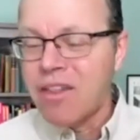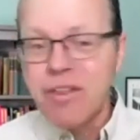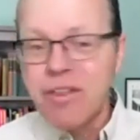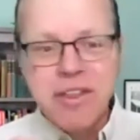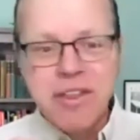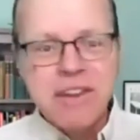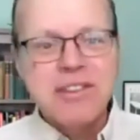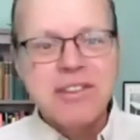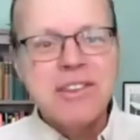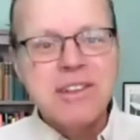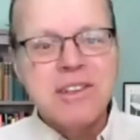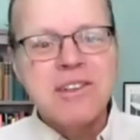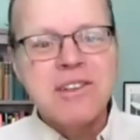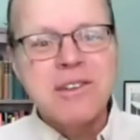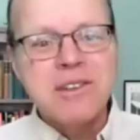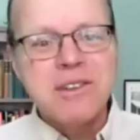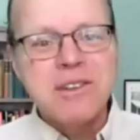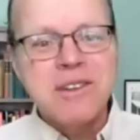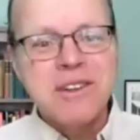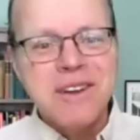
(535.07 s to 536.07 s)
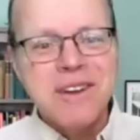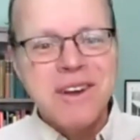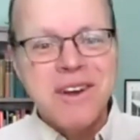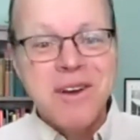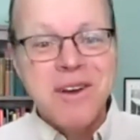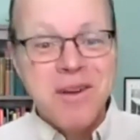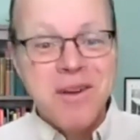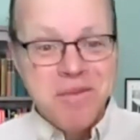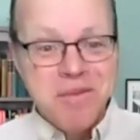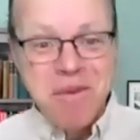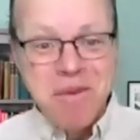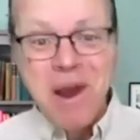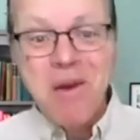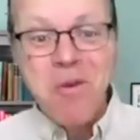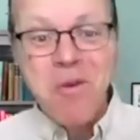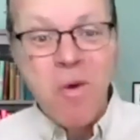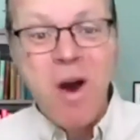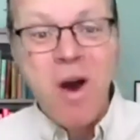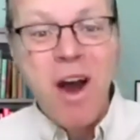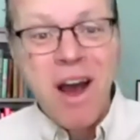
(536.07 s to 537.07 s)
this is my
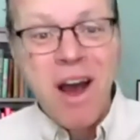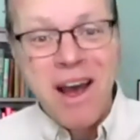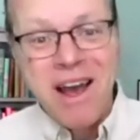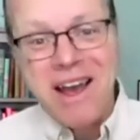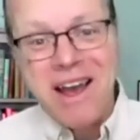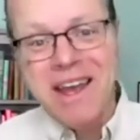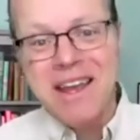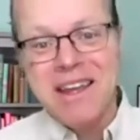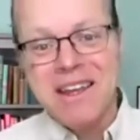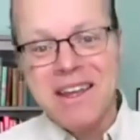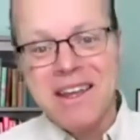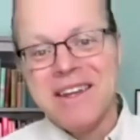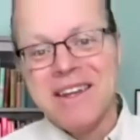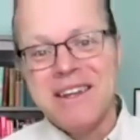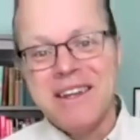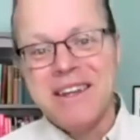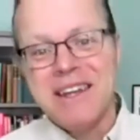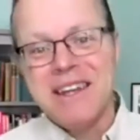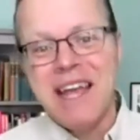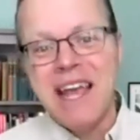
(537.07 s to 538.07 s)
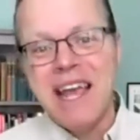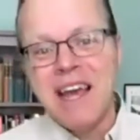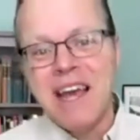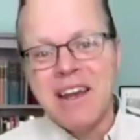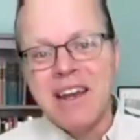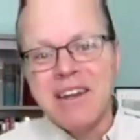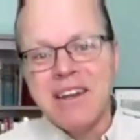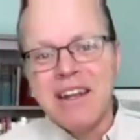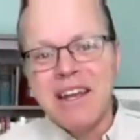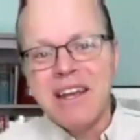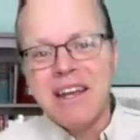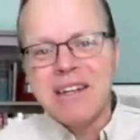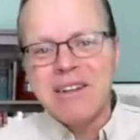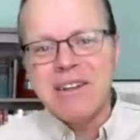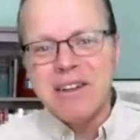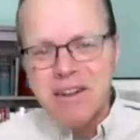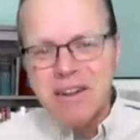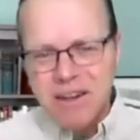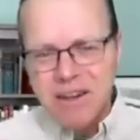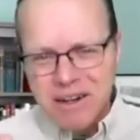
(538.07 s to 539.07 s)
why. And it
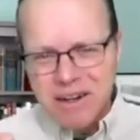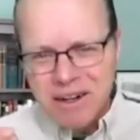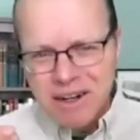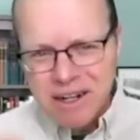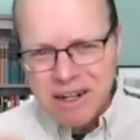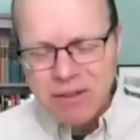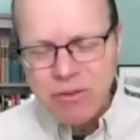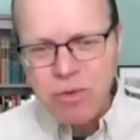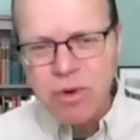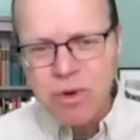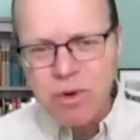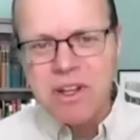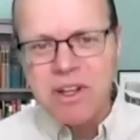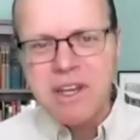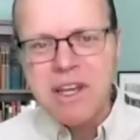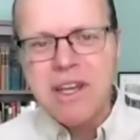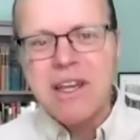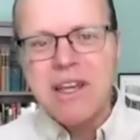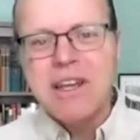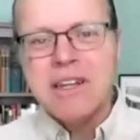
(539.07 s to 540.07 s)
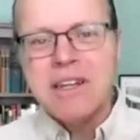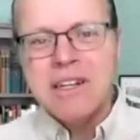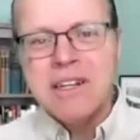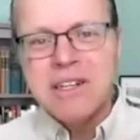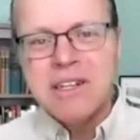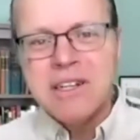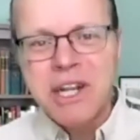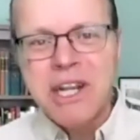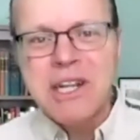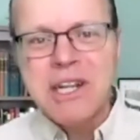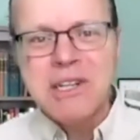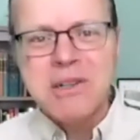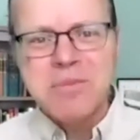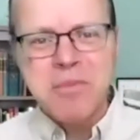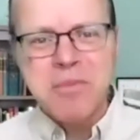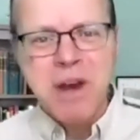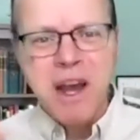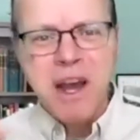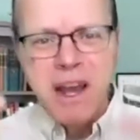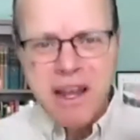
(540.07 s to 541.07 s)
literally changed
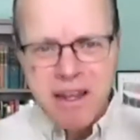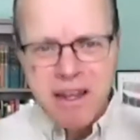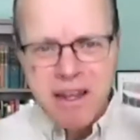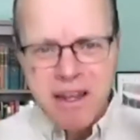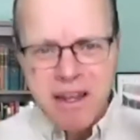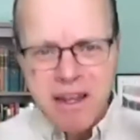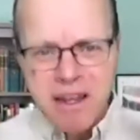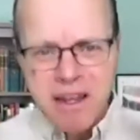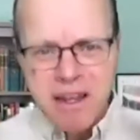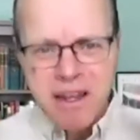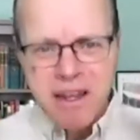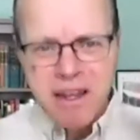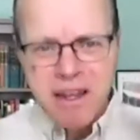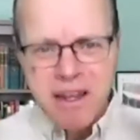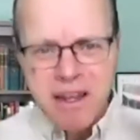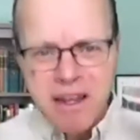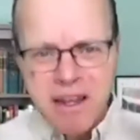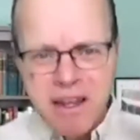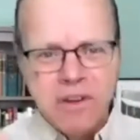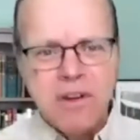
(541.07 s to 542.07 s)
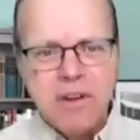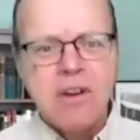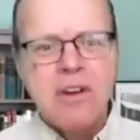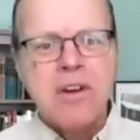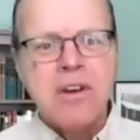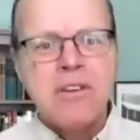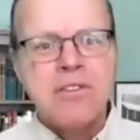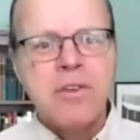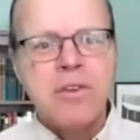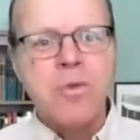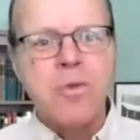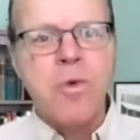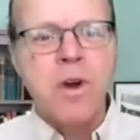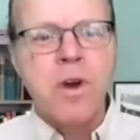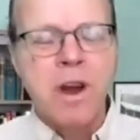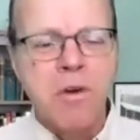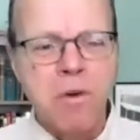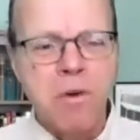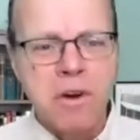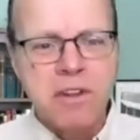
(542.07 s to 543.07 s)
my approach to
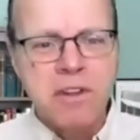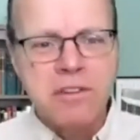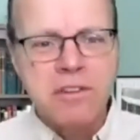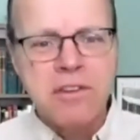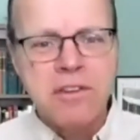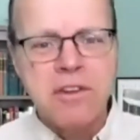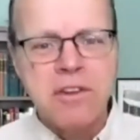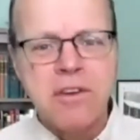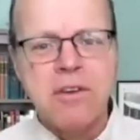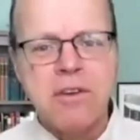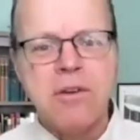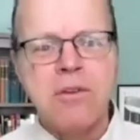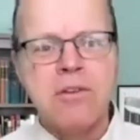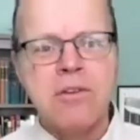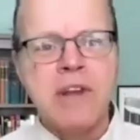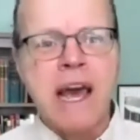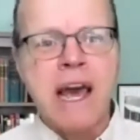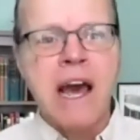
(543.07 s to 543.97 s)
what I wanted to do,